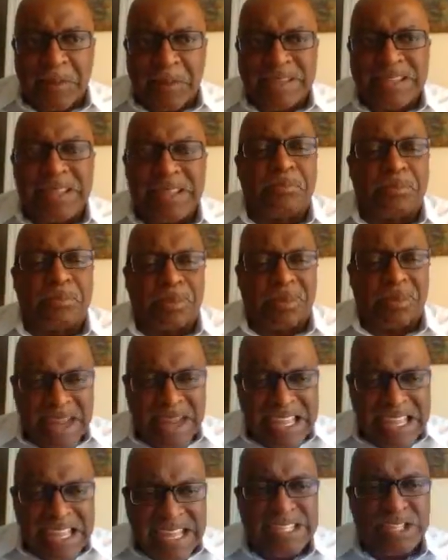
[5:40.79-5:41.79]
that
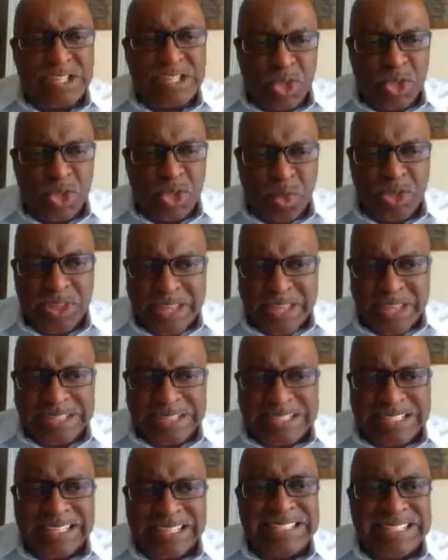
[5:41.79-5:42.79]
brings two things
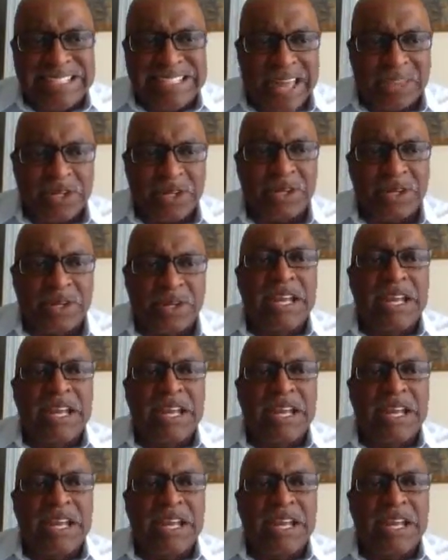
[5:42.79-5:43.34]
together